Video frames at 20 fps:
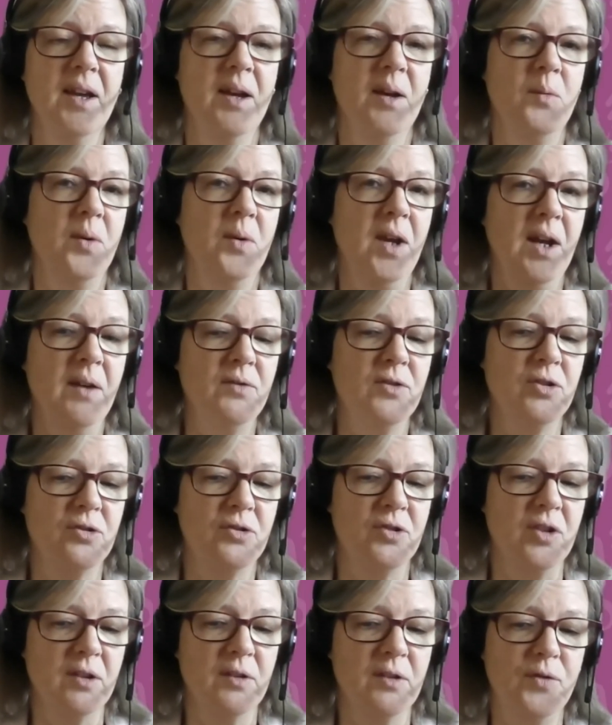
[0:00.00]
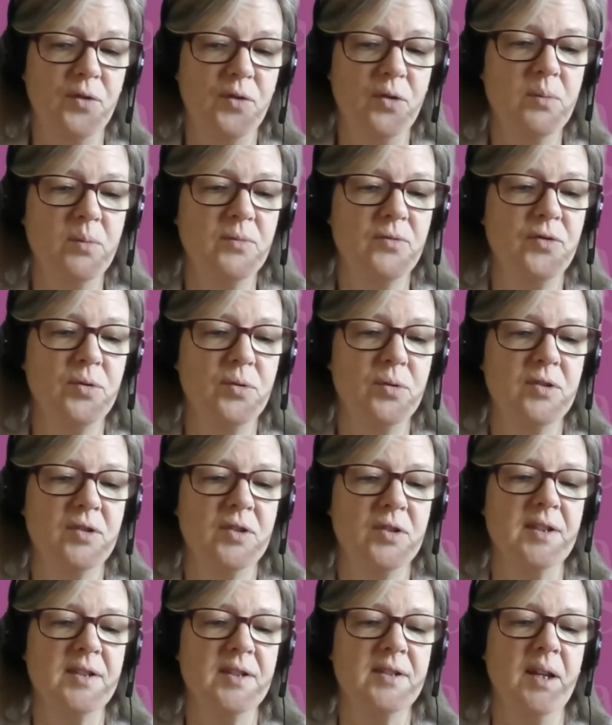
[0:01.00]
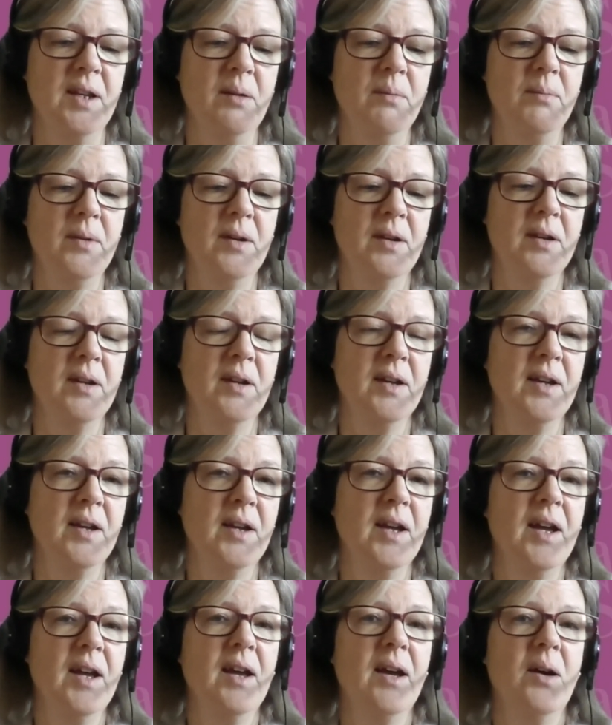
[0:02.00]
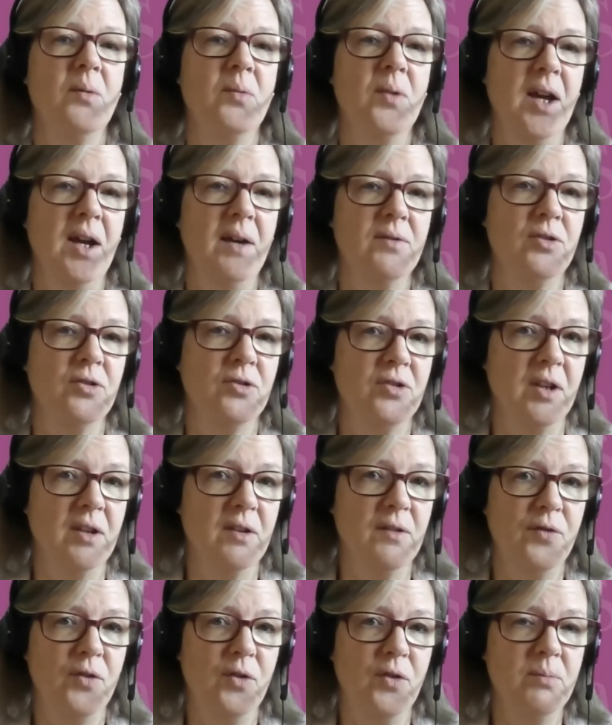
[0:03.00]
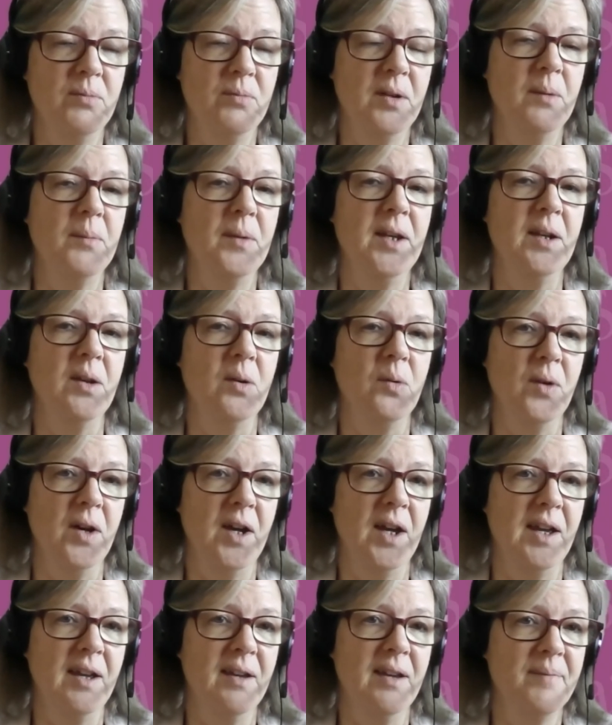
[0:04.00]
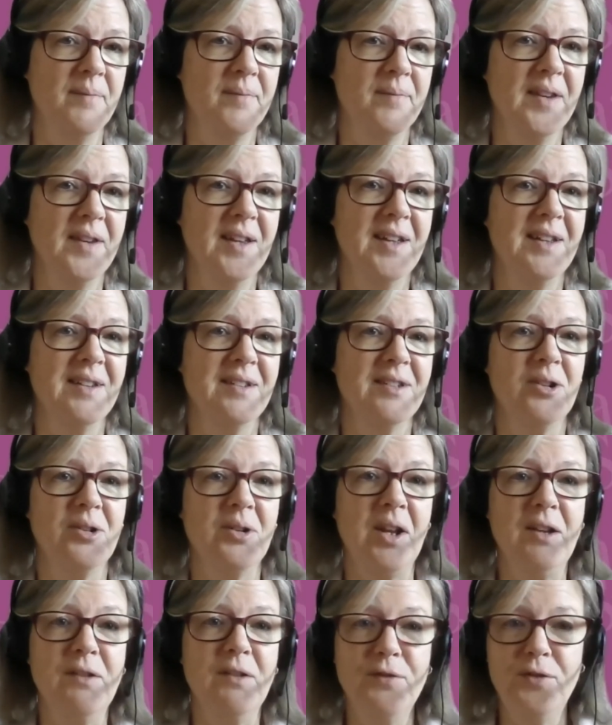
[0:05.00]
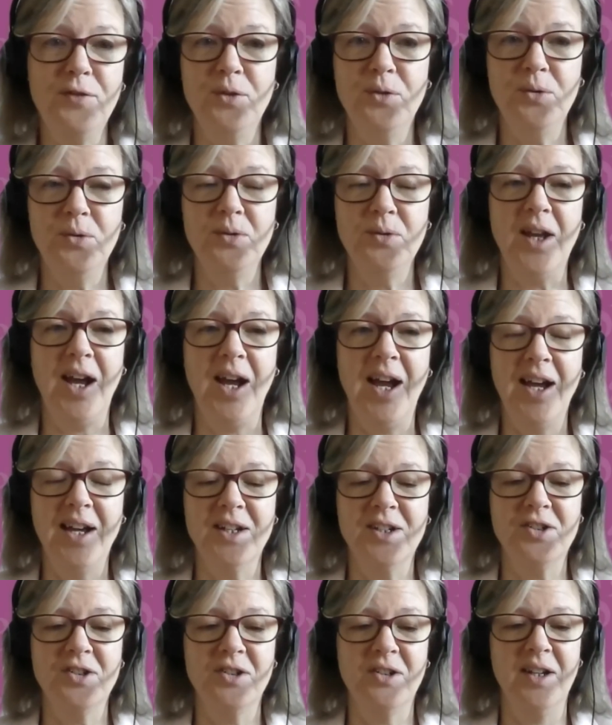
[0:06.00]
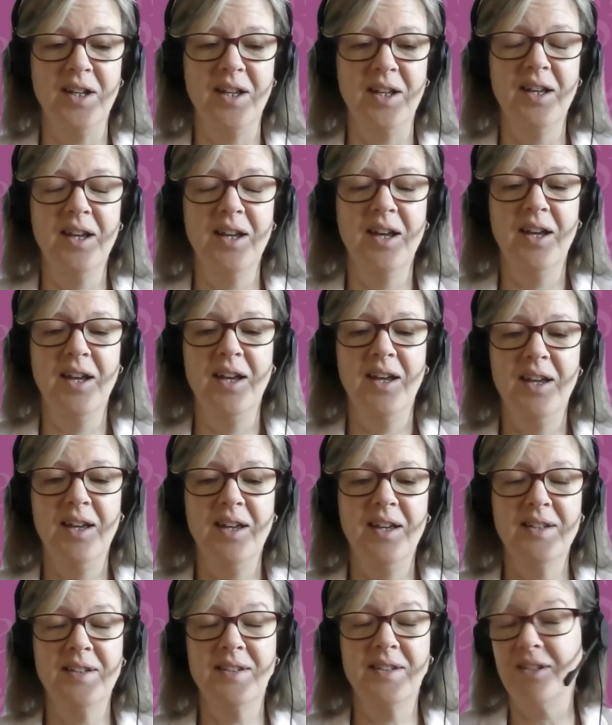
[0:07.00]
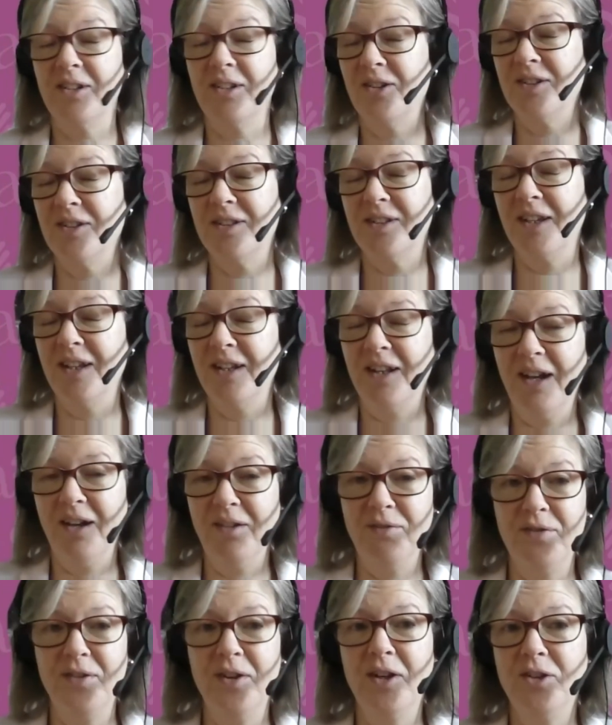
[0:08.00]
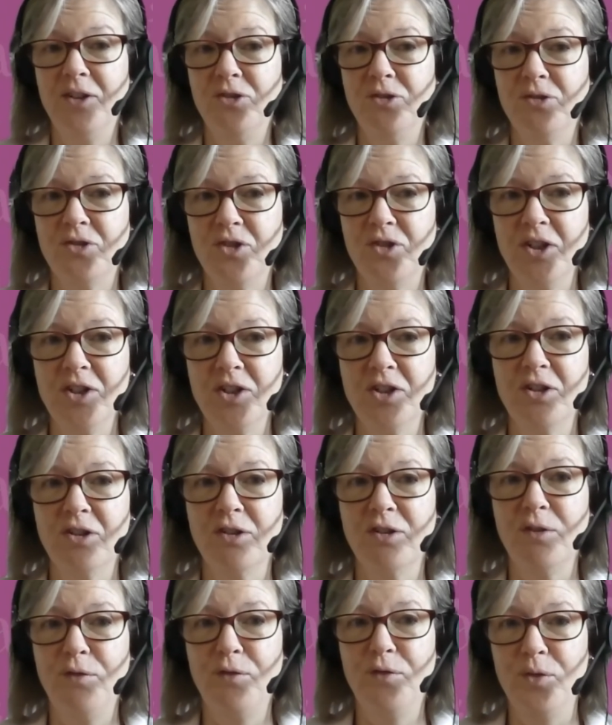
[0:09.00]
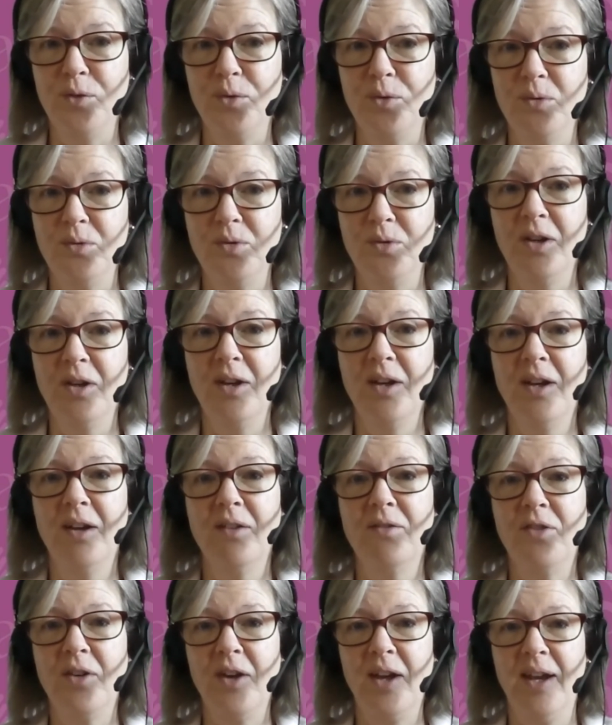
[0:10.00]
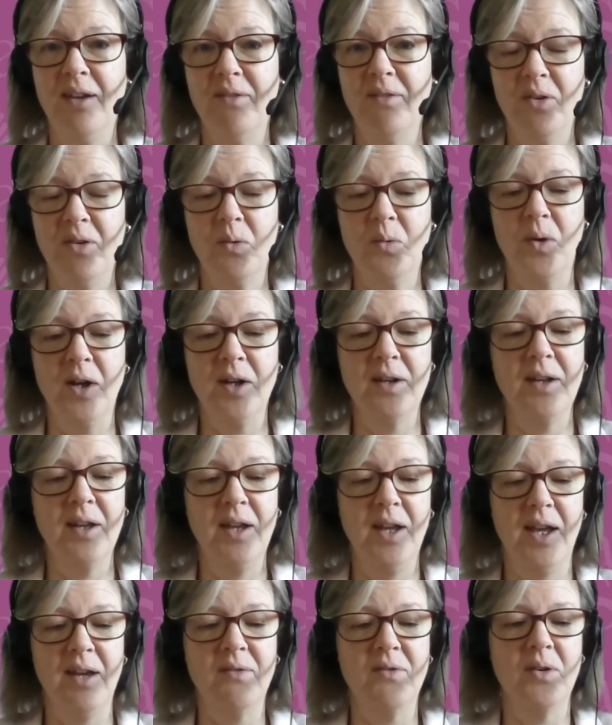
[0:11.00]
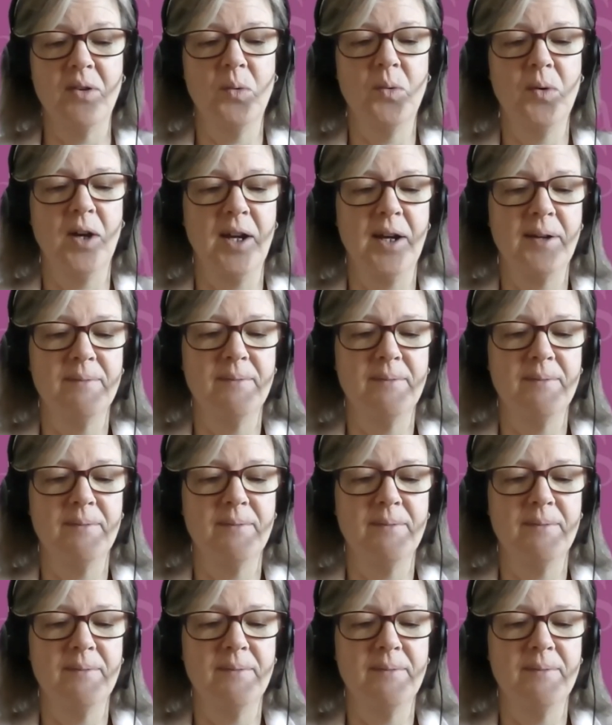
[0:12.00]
We have to transform food system. We have to transform them in a way so that food actually is, there is enough nutritious food for everyone, everywhere.